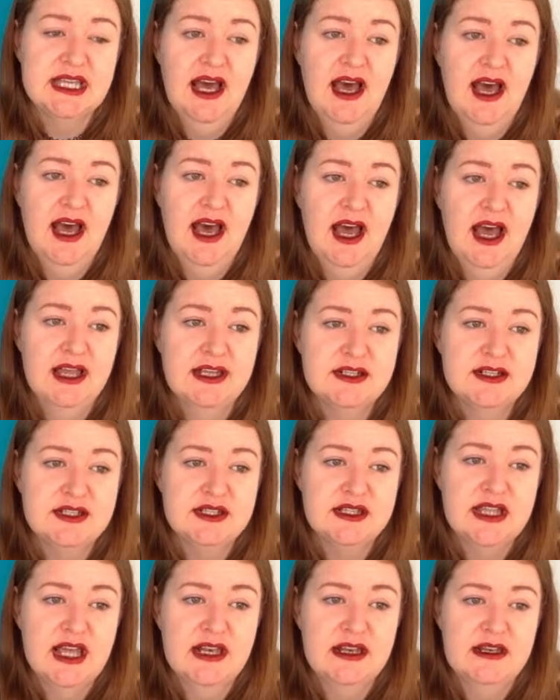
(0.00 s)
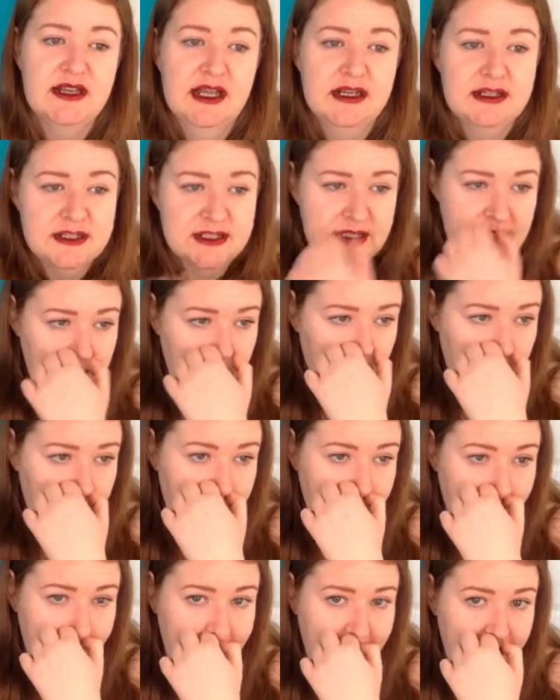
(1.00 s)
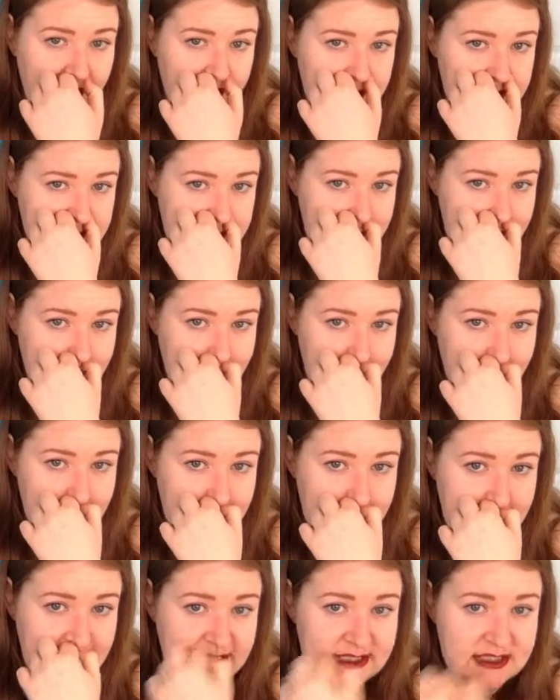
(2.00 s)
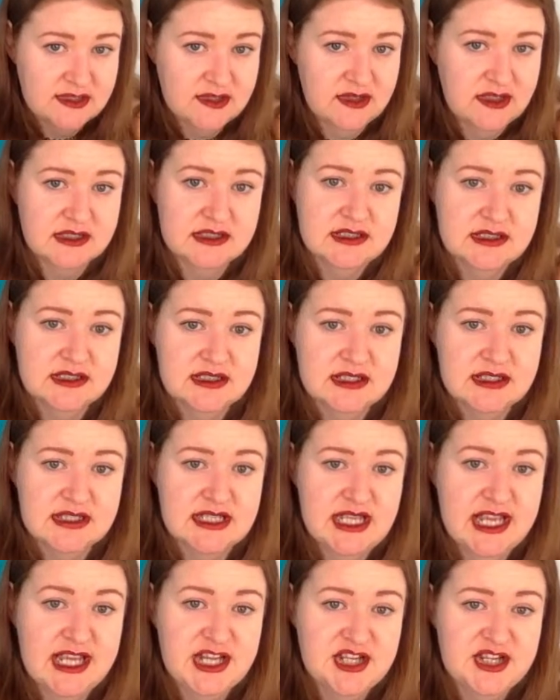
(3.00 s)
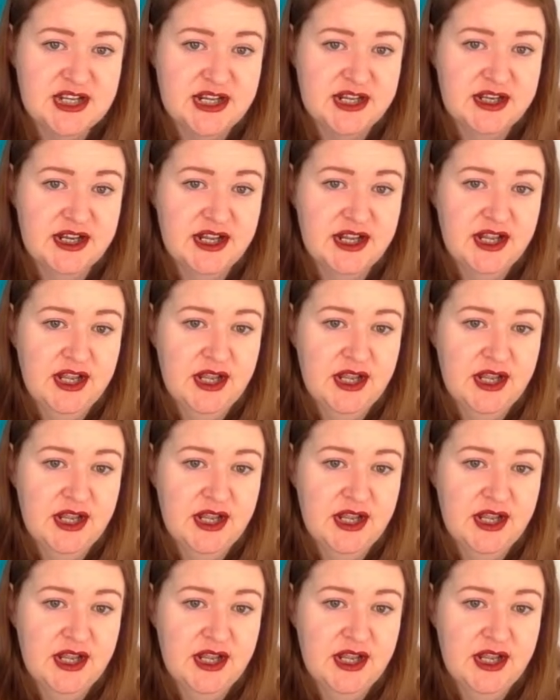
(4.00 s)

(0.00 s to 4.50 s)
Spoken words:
that, and then had a slow walk back to King's Cross station.